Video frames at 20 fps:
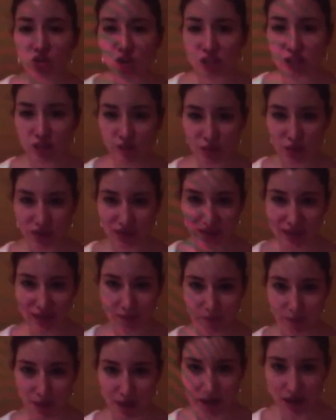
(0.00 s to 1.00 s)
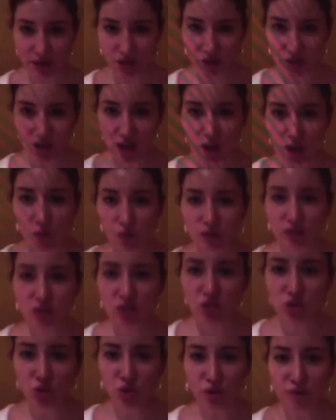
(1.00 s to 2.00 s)
Trust me, it'll get better. When the
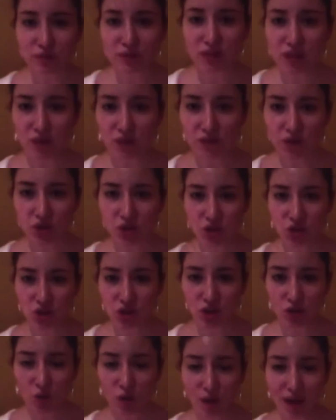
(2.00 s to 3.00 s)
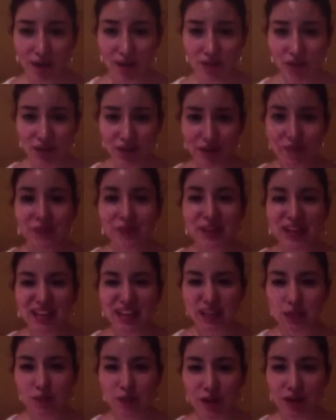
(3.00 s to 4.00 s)
storm's tougher than you can weather, it gets
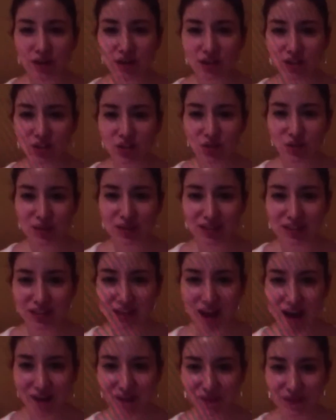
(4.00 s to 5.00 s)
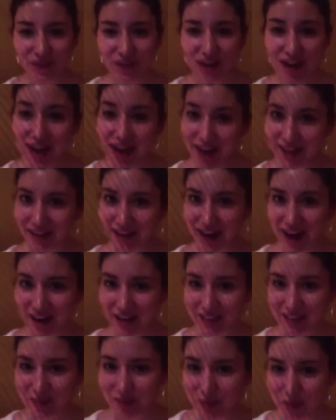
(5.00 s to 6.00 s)
better as you get tougher, and the hard
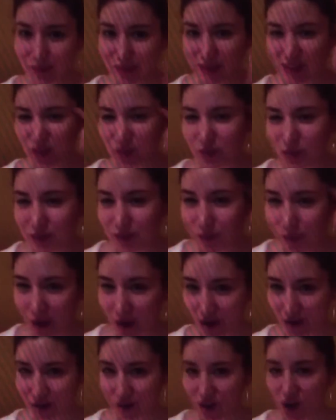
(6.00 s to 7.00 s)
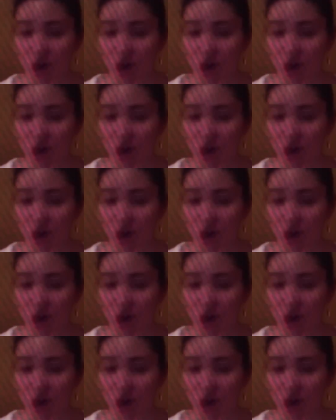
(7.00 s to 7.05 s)
times will make you smarter.